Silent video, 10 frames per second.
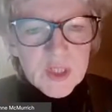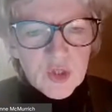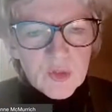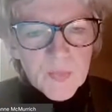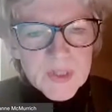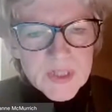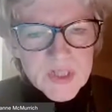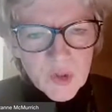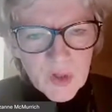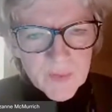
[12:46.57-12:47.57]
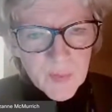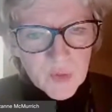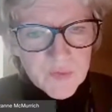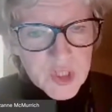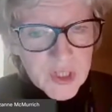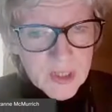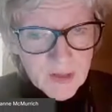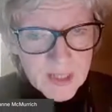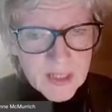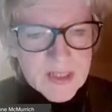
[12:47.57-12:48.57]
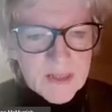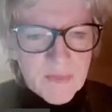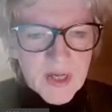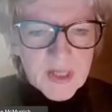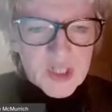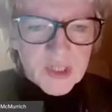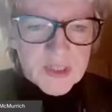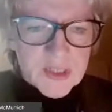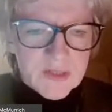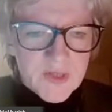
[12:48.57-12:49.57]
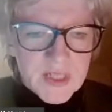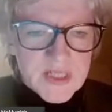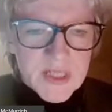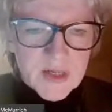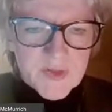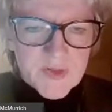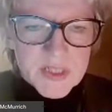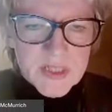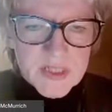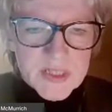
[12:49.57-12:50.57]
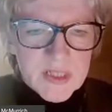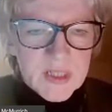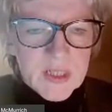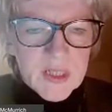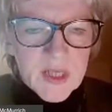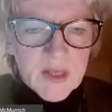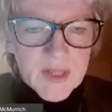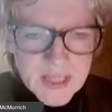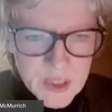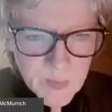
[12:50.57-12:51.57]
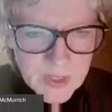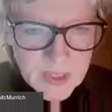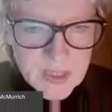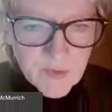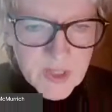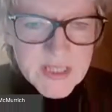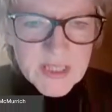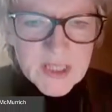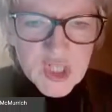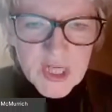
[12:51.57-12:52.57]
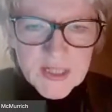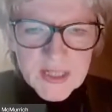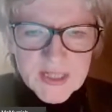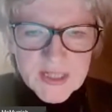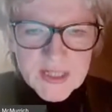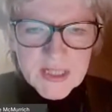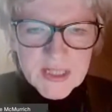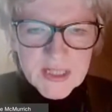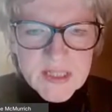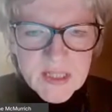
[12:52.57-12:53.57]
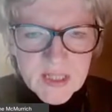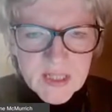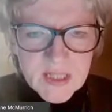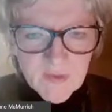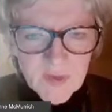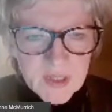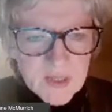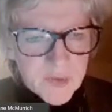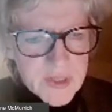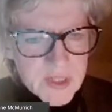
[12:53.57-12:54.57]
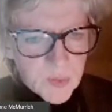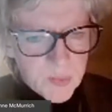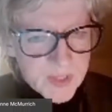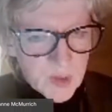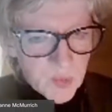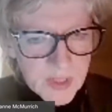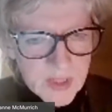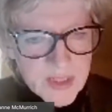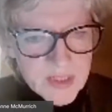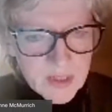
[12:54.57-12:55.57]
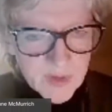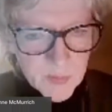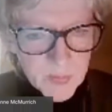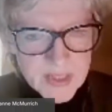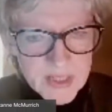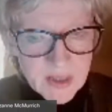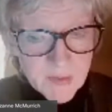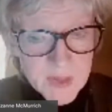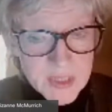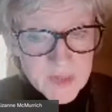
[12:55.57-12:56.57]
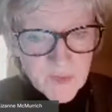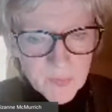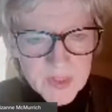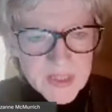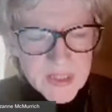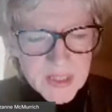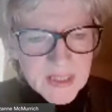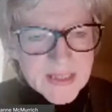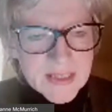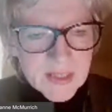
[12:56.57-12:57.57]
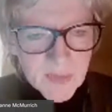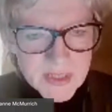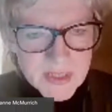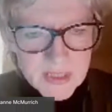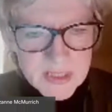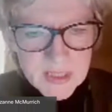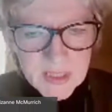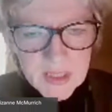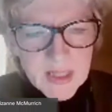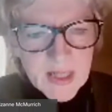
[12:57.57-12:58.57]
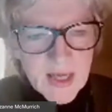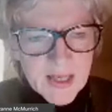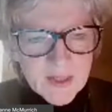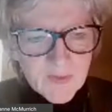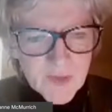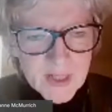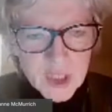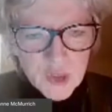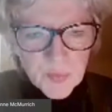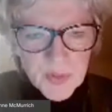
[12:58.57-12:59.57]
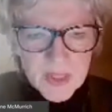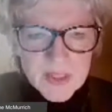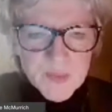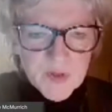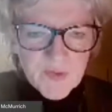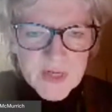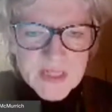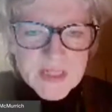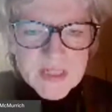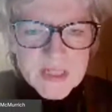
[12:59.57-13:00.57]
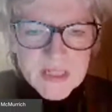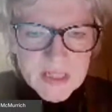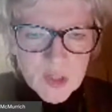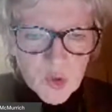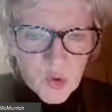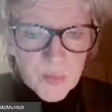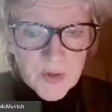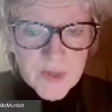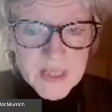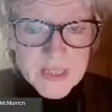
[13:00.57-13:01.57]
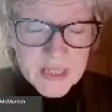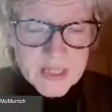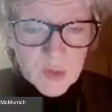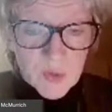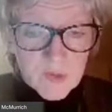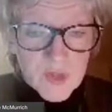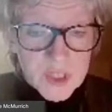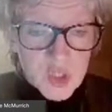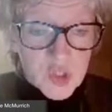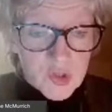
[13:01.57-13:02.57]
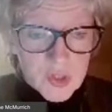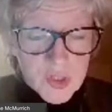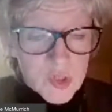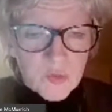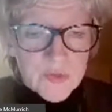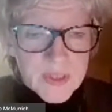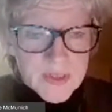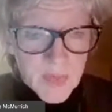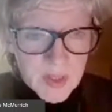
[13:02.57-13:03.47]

The group does not have a proven track record in managing and delivering services. Their experience of raising and generating a significant level of funds that would be required to deliver planned services from this site is limited, and the financial plans provided did not provide adequate reassurance on these